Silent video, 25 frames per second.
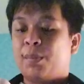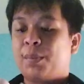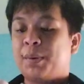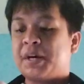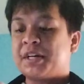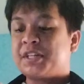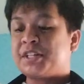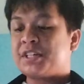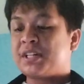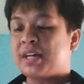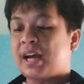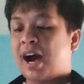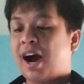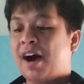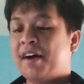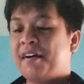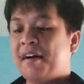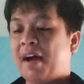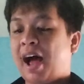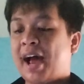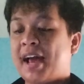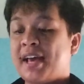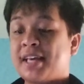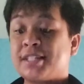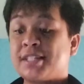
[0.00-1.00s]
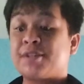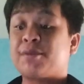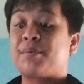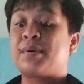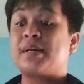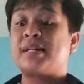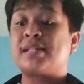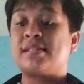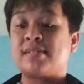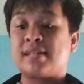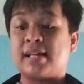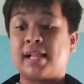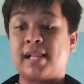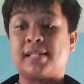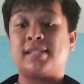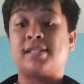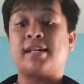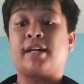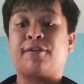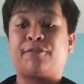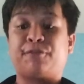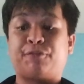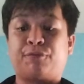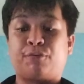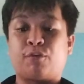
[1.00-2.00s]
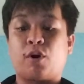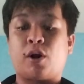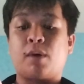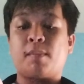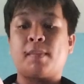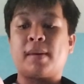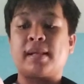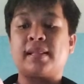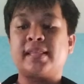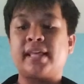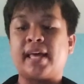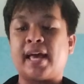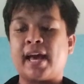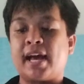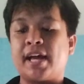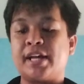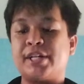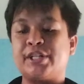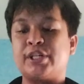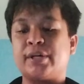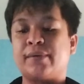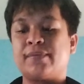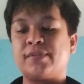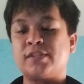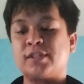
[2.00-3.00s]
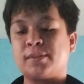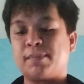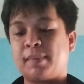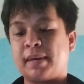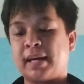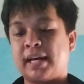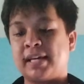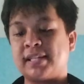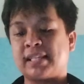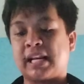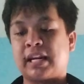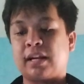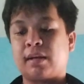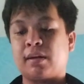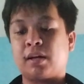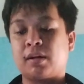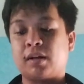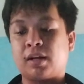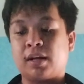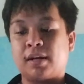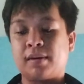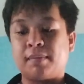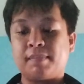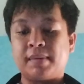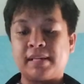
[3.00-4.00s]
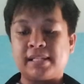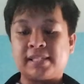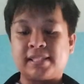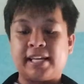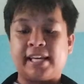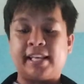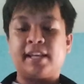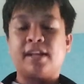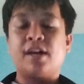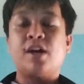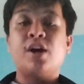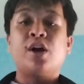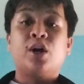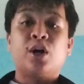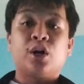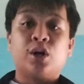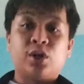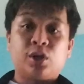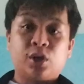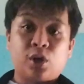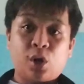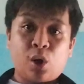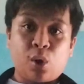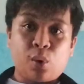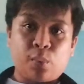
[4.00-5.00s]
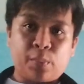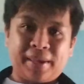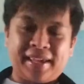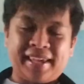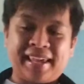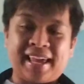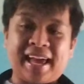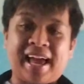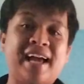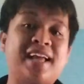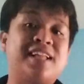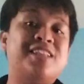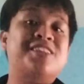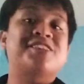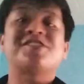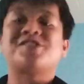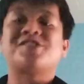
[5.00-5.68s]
which are ice crystals that form at the edge of space and be seen glowing at